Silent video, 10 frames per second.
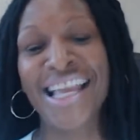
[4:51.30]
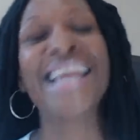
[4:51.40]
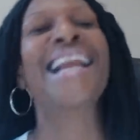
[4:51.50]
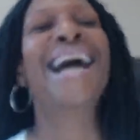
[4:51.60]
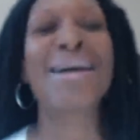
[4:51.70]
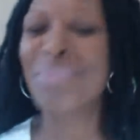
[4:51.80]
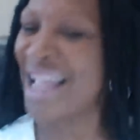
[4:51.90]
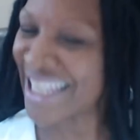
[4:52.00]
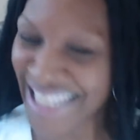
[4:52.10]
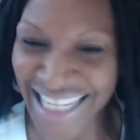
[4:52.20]
And I'm
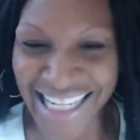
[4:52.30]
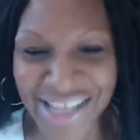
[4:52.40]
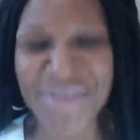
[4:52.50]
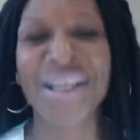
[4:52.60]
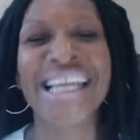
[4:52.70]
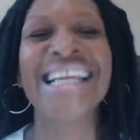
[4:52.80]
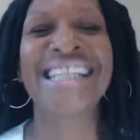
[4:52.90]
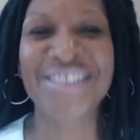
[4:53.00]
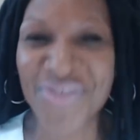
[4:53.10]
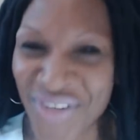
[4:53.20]
not kidding you. He
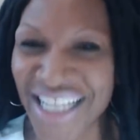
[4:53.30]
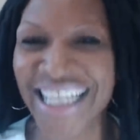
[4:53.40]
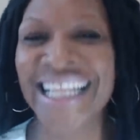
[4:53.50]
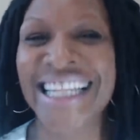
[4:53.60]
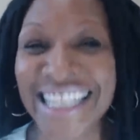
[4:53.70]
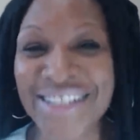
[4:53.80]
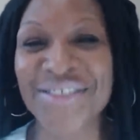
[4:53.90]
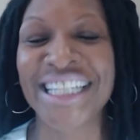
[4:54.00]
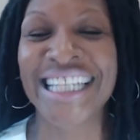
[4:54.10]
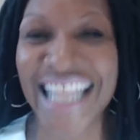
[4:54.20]
is fucking
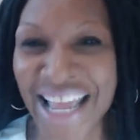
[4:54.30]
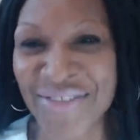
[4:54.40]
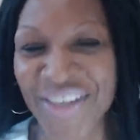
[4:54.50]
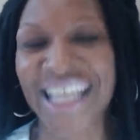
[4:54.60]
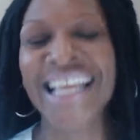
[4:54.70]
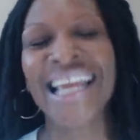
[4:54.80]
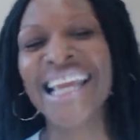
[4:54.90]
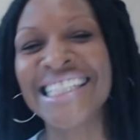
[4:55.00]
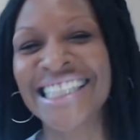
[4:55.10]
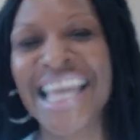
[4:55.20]
literally laughing.
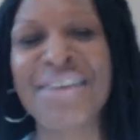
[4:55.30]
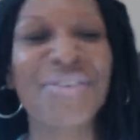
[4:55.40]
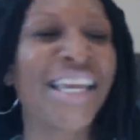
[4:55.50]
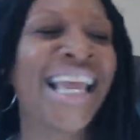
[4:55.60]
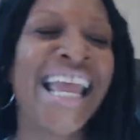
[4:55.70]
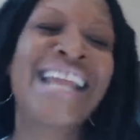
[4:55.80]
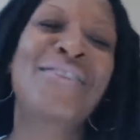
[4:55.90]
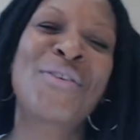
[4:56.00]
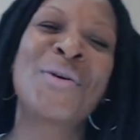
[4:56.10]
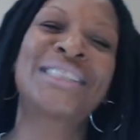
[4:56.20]
He's laughing. And
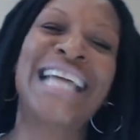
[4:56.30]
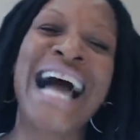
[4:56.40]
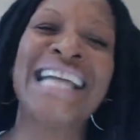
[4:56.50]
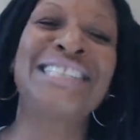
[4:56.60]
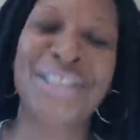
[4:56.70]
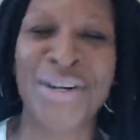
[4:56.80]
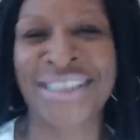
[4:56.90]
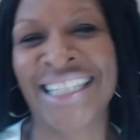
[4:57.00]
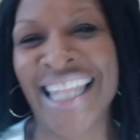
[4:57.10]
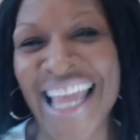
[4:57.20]
of course, I
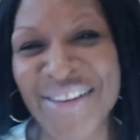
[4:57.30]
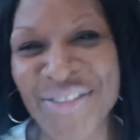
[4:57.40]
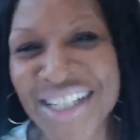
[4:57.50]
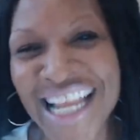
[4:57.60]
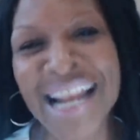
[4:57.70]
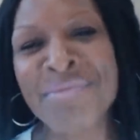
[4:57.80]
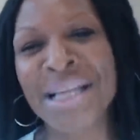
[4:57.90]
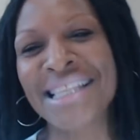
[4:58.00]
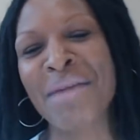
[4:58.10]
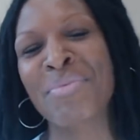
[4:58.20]
start to laugh. And I'm
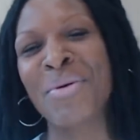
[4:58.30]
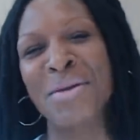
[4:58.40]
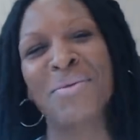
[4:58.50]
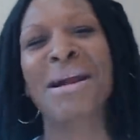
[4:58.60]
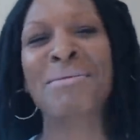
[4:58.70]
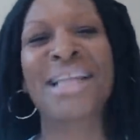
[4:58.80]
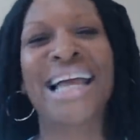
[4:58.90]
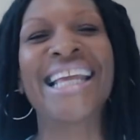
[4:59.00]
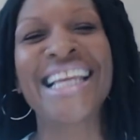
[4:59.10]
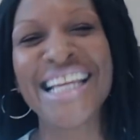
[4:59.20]
at that point where I'm
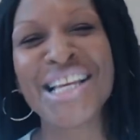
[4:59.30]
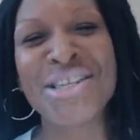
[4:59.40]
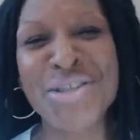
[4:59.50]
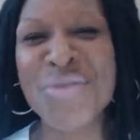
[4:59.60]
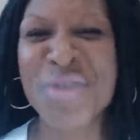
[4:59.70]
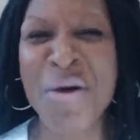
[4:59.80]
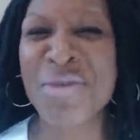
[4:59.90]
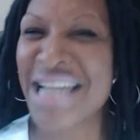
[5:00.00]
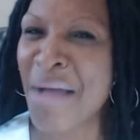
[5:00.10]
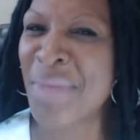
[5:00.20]
like, you know,
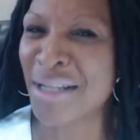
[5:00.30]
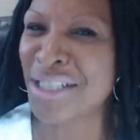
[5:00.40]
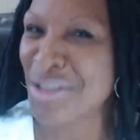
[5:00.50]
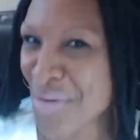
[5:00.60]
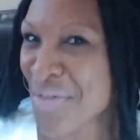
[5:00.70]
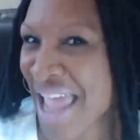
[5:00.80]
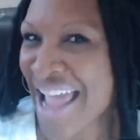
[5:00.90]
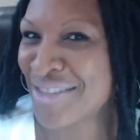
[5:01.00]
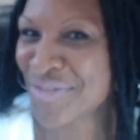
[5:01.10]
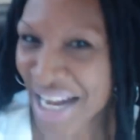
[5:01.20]
we're not about to do that,
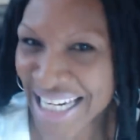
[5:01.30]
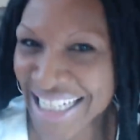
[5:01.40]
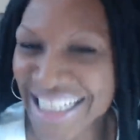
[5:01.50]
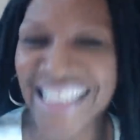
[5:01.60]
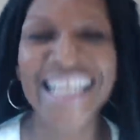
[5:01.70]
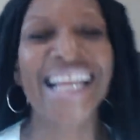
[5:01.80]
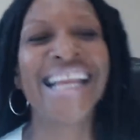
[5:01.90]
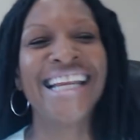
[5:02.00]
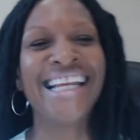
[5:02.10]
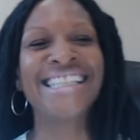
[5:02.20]
right?
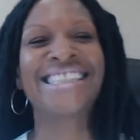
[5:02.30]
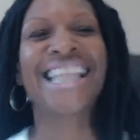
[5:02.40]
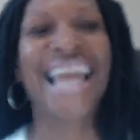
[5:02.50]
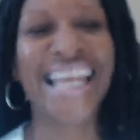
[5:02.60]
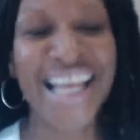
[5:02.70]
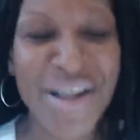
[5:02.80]
And he's like,